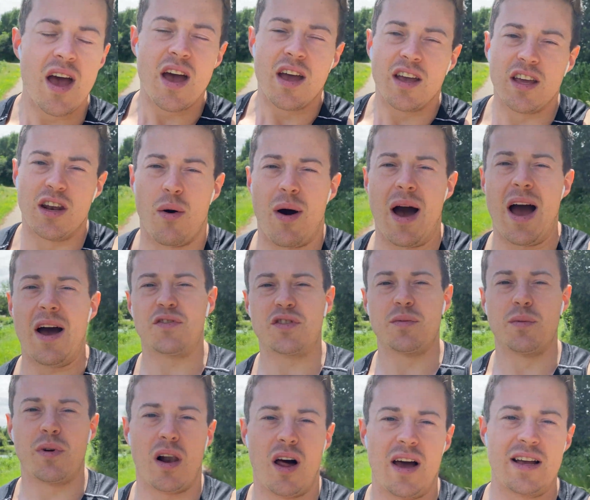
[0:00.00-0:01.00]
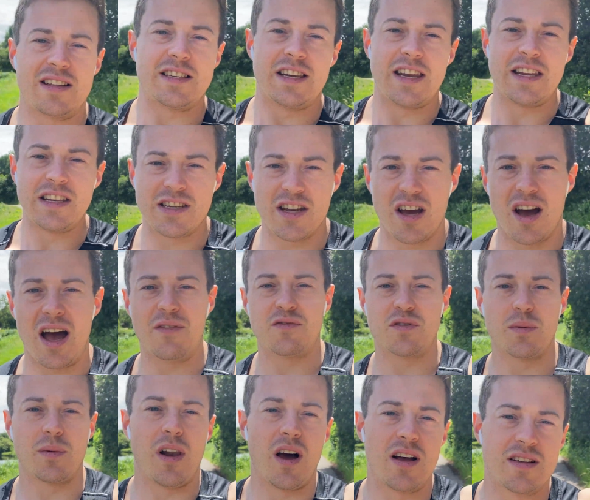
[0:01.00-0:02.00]
I have some clients in India, have
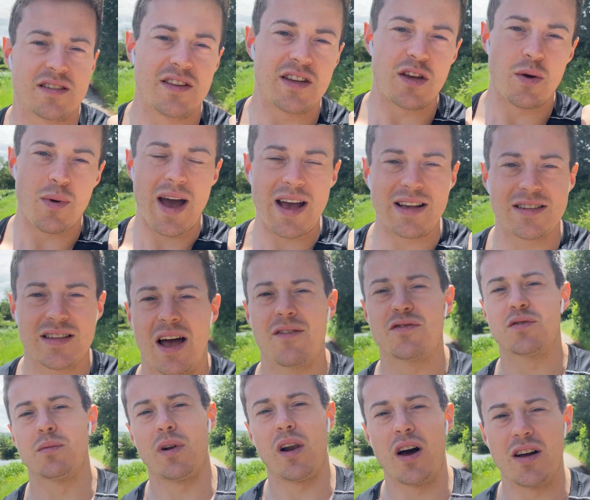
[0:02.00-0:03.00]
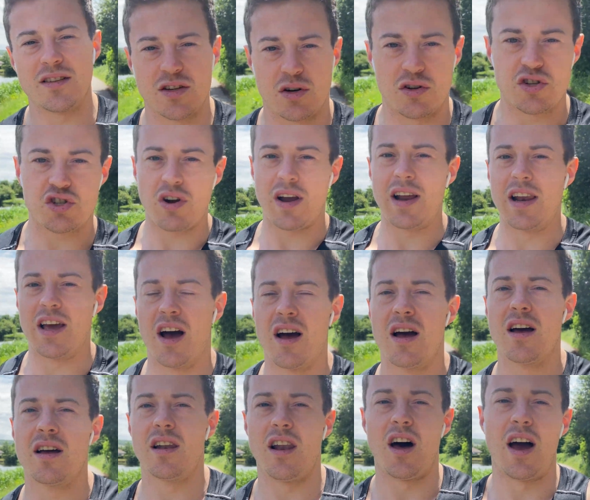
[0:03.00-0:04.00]
some clients in the US, have some clients in Australia,
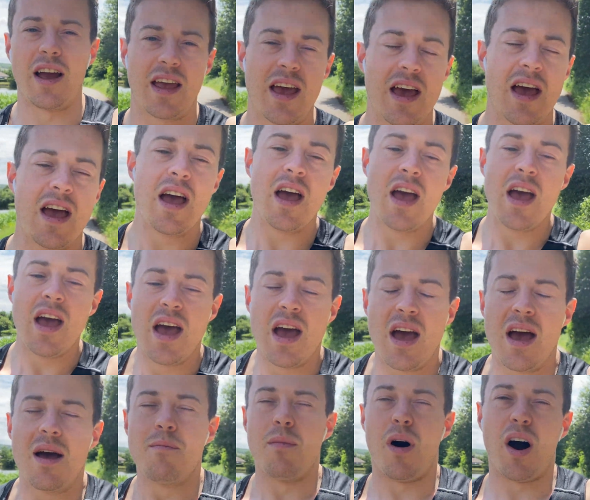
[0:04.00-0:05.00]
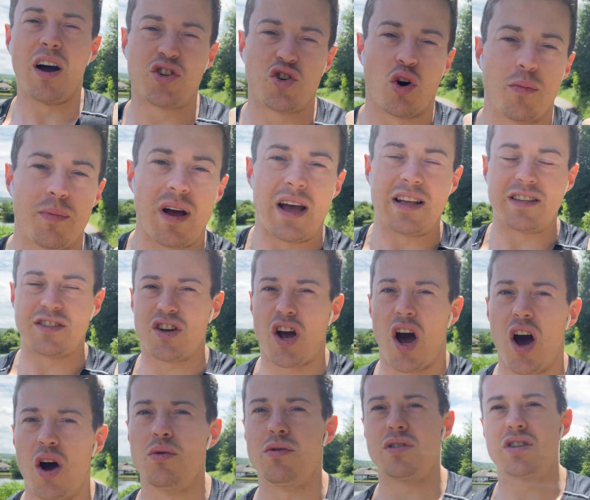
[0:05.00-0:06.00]
like my job as a
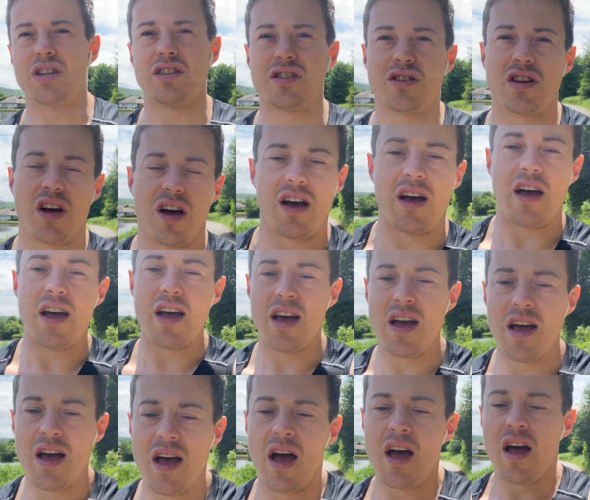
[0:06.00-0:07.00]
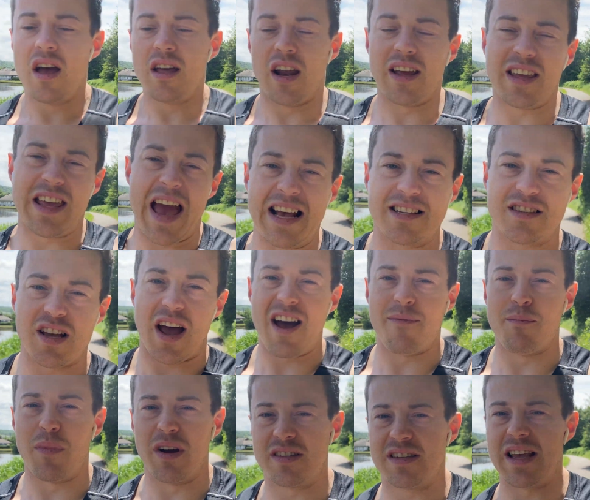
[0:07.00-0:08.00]
coach is to, like, yes, I have
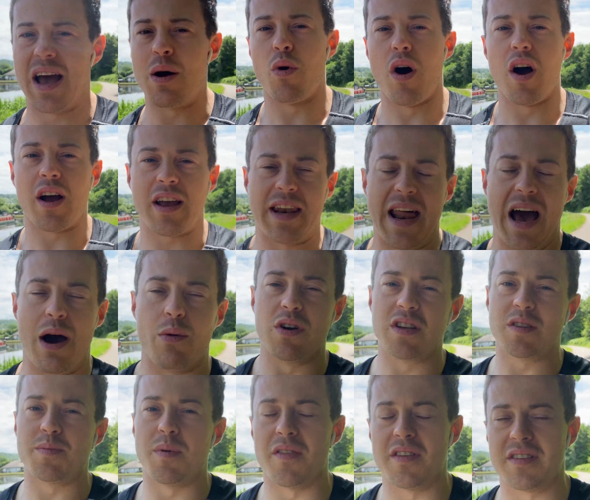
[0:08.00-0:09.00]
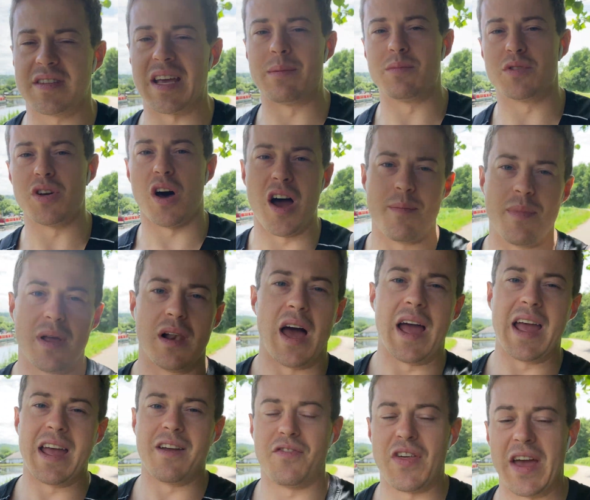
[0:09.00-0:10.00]
my set working hours, but at the same time,
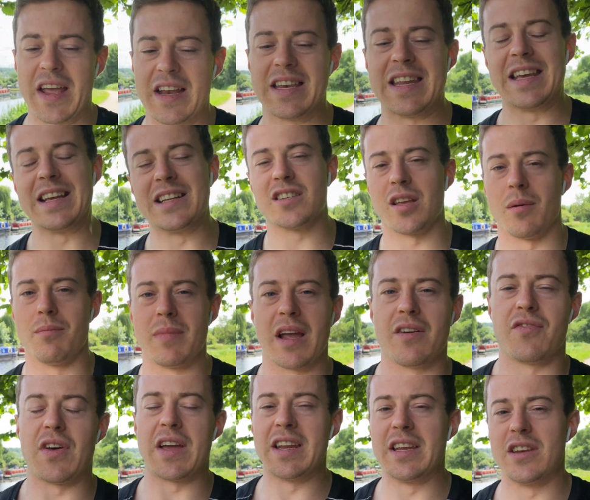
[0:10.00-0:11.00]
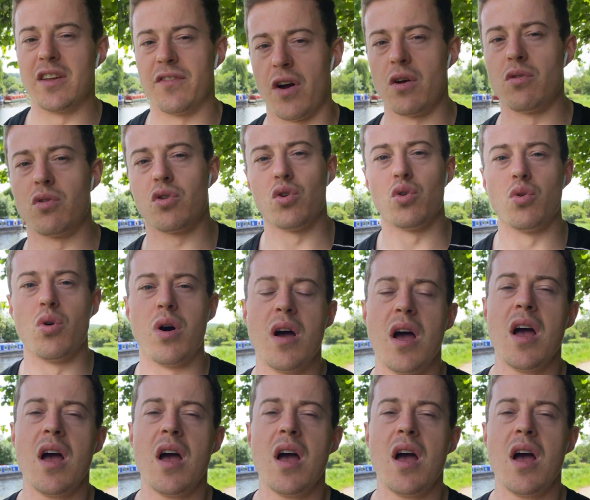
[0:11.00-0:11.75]
like if they need something, if they need a phone call